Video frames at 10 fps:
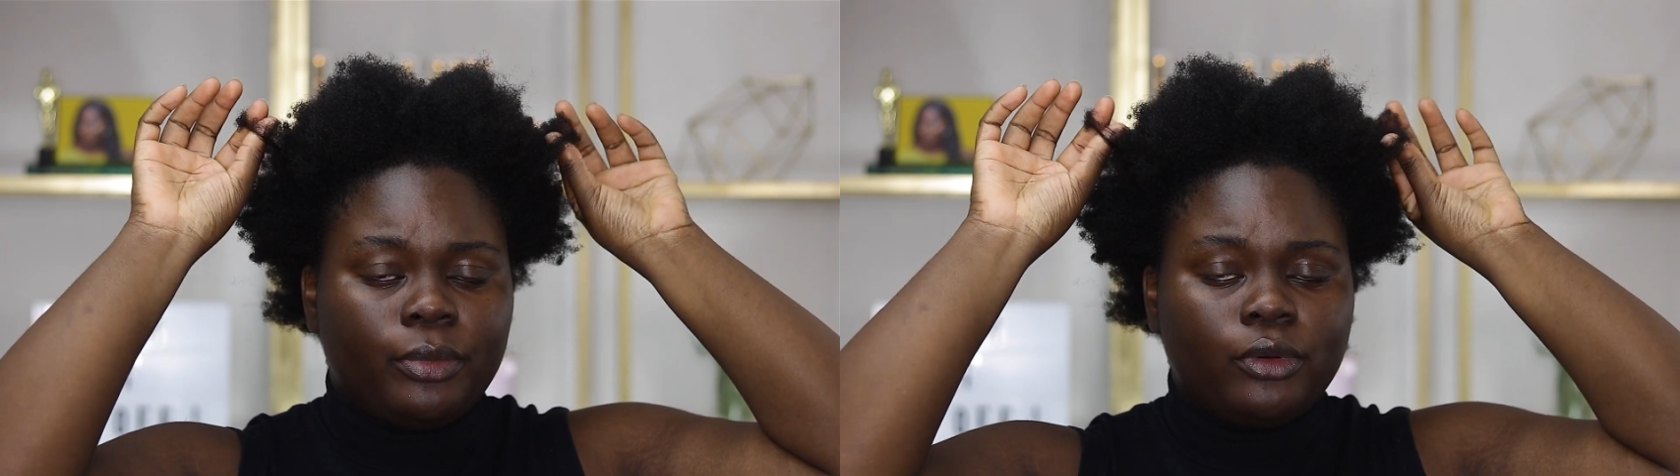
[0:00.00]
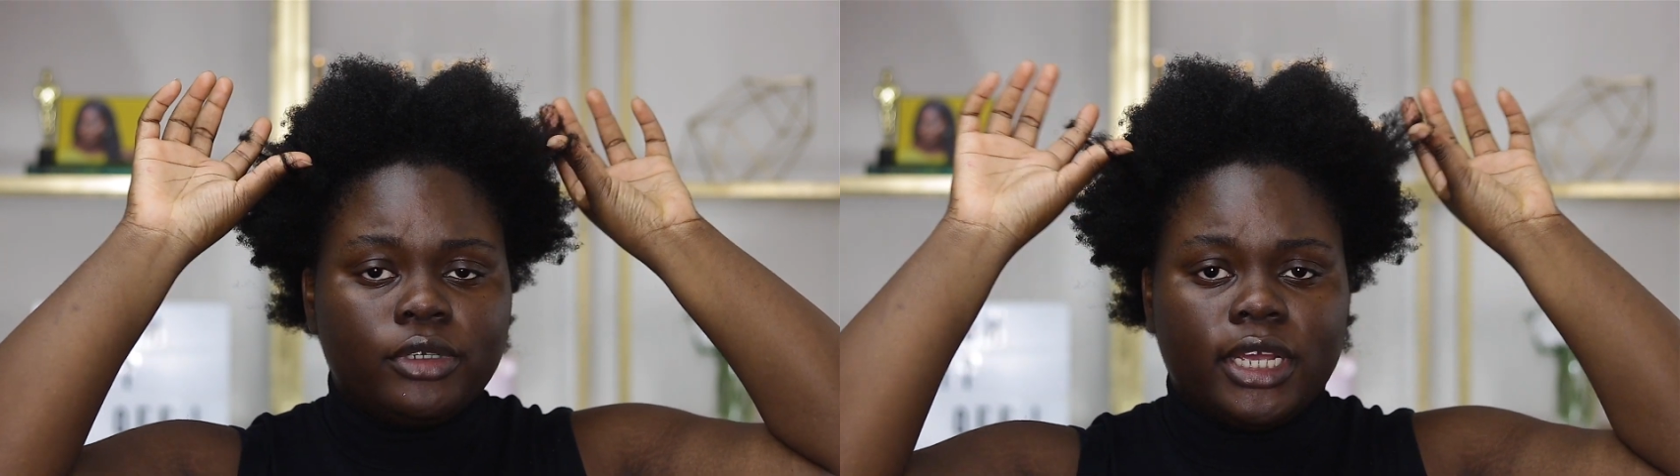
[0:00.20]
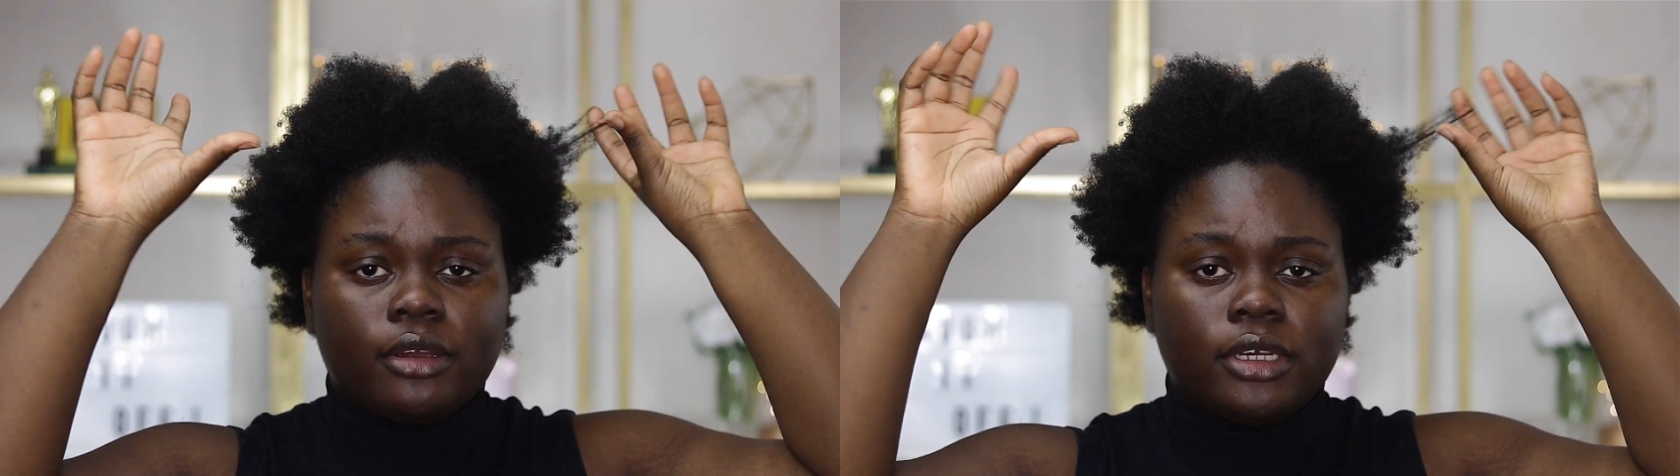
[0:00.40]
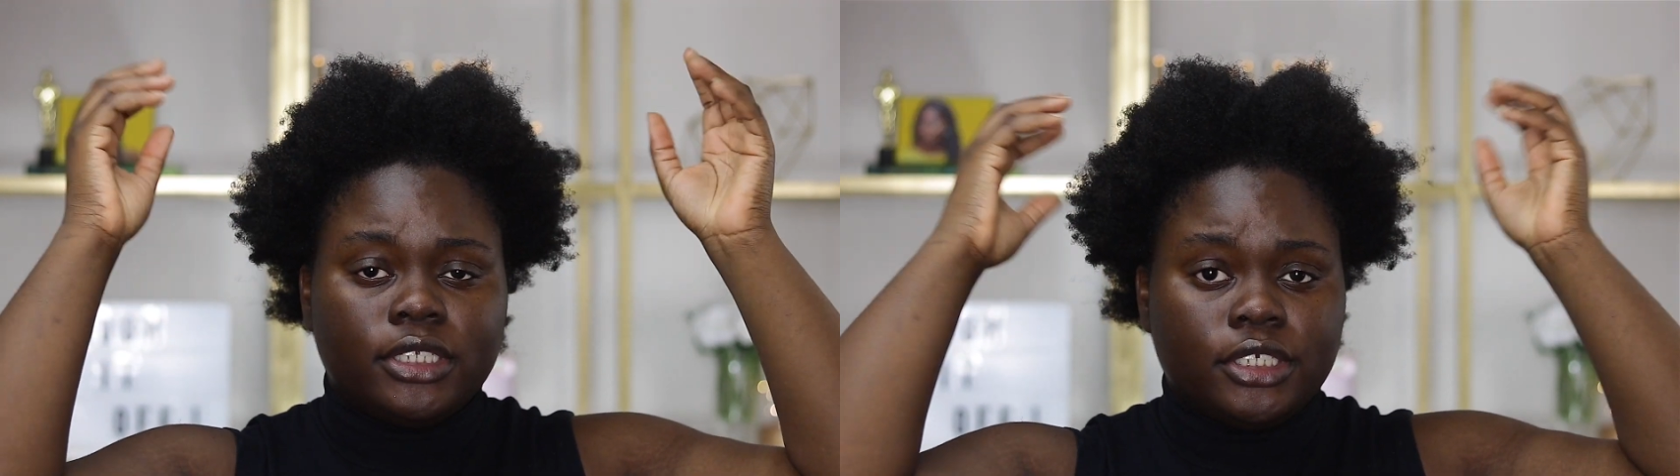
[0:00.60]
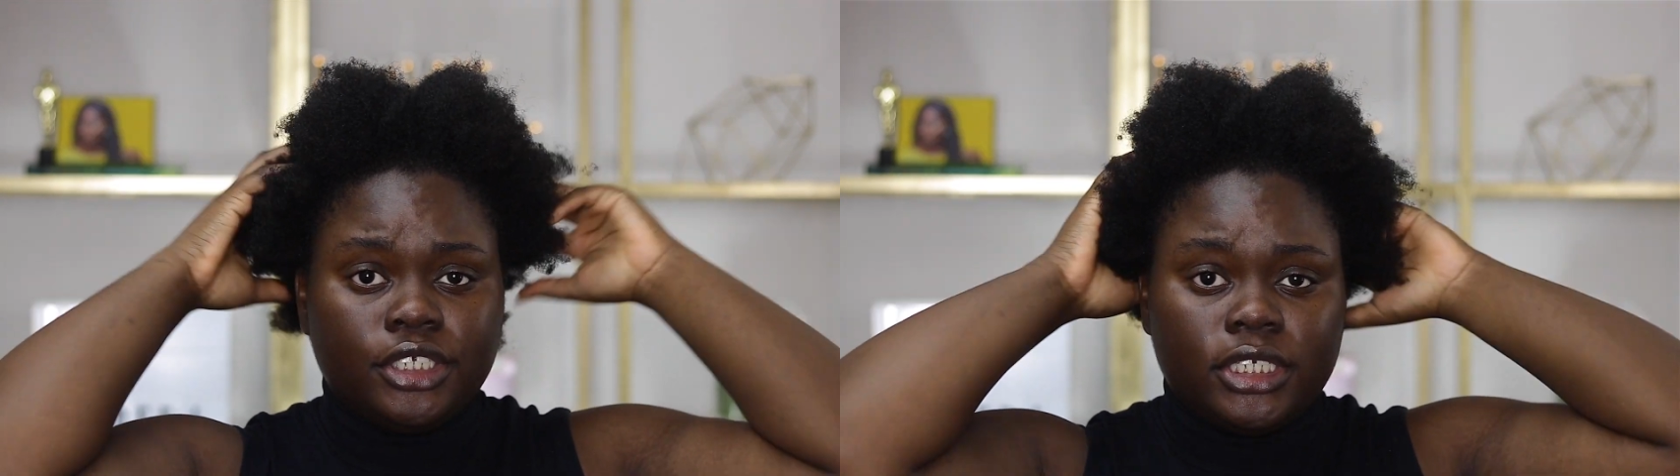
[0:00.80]
shampooed and
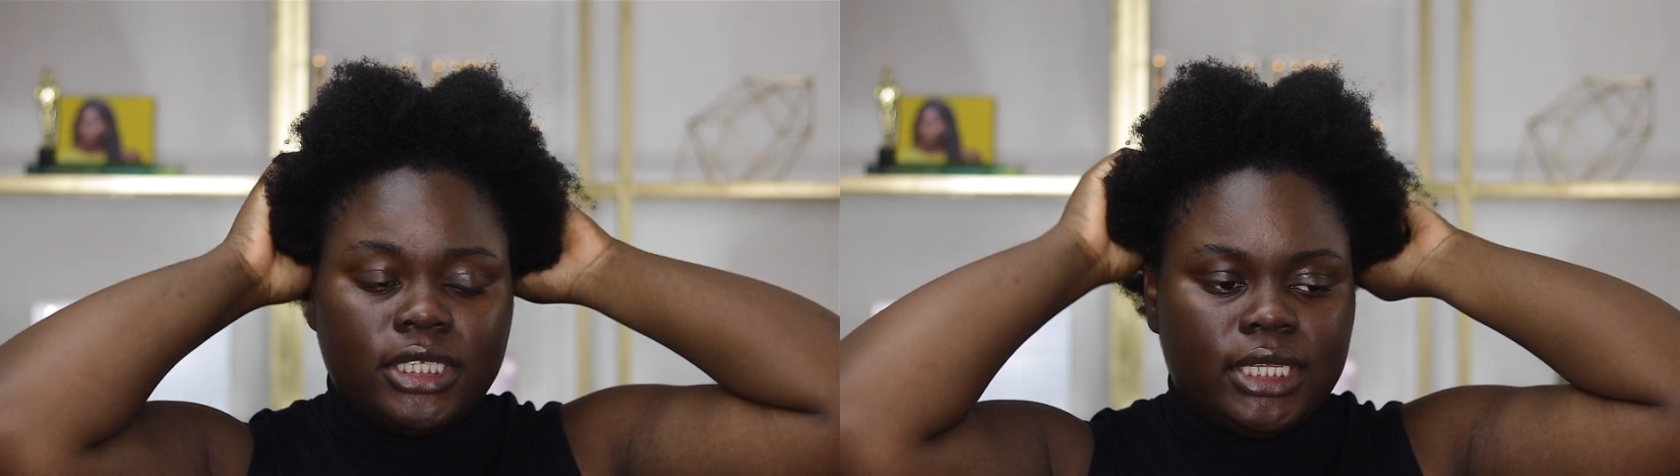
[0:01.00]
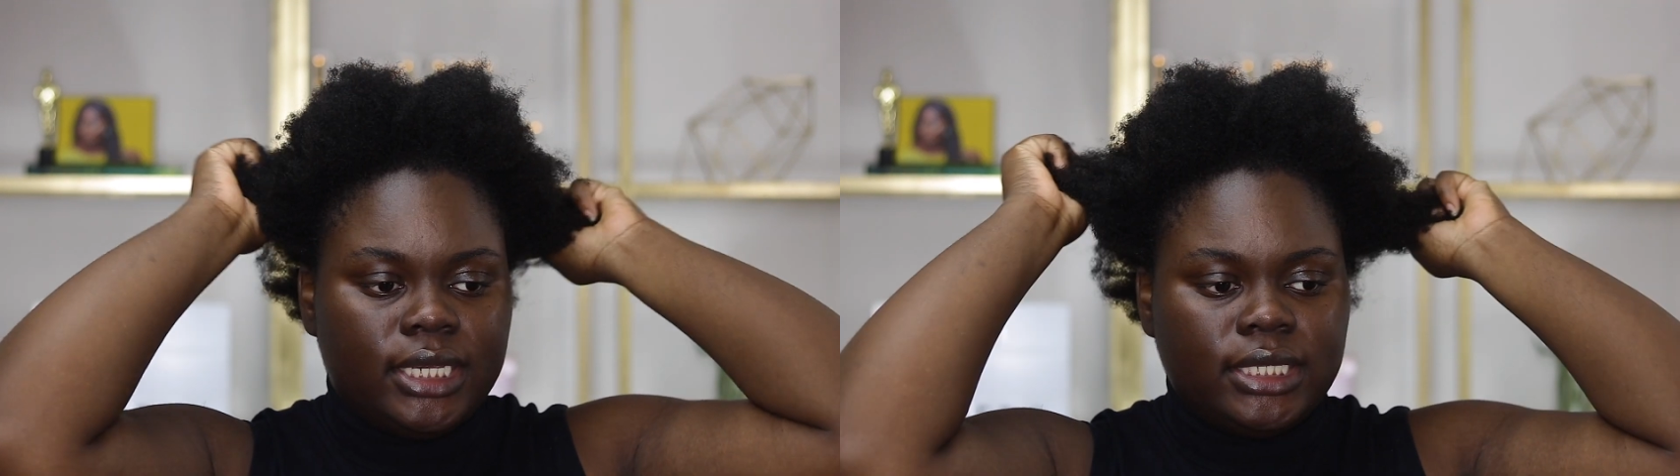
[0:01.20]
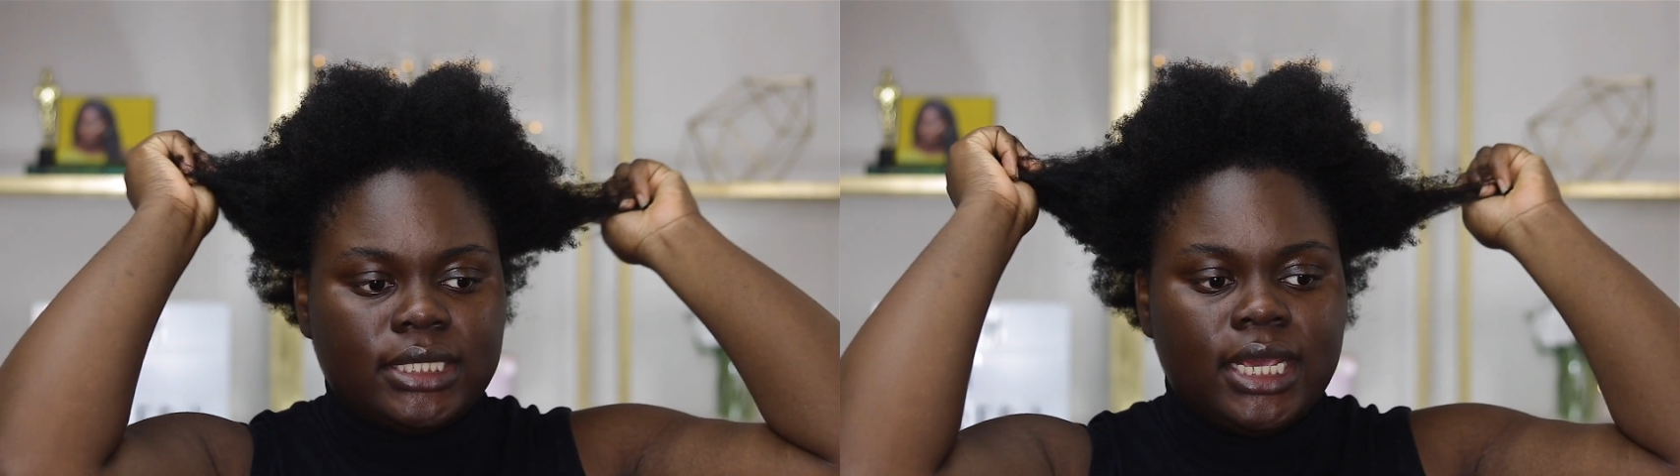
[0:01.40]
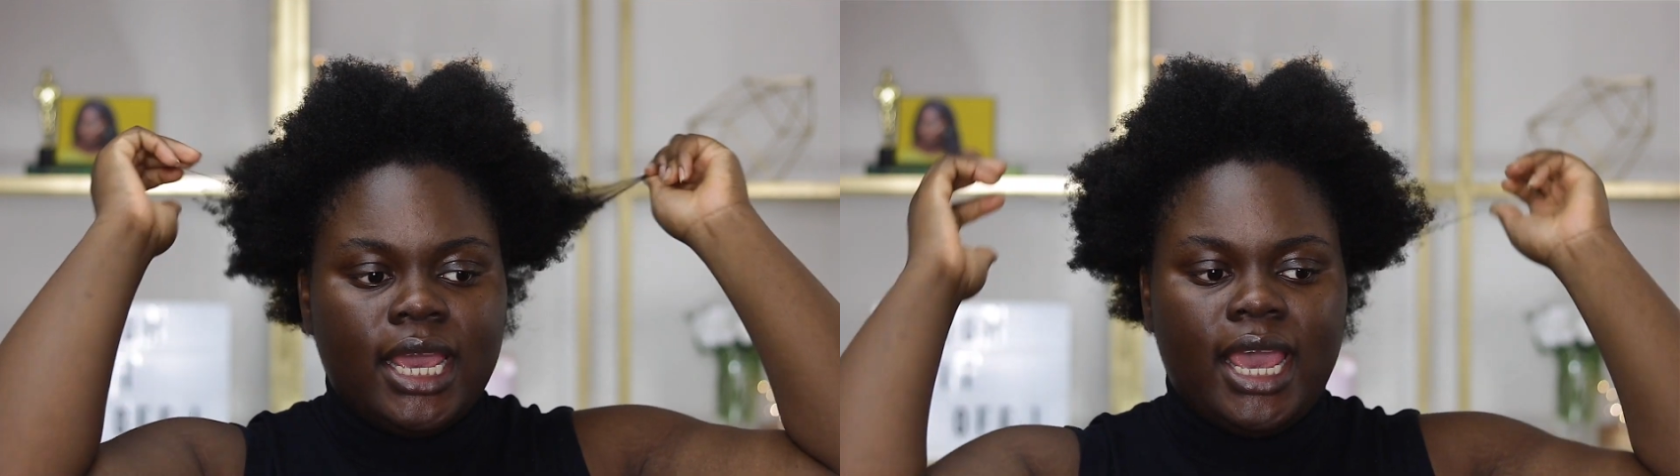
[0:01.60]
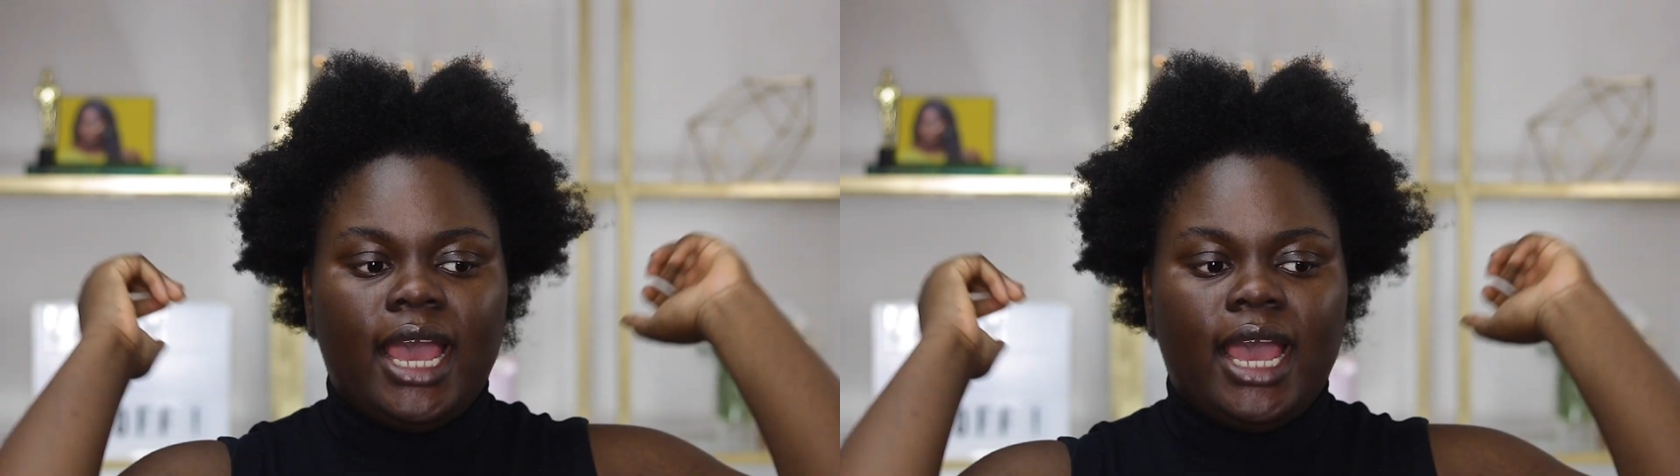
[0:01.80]
conditioned this,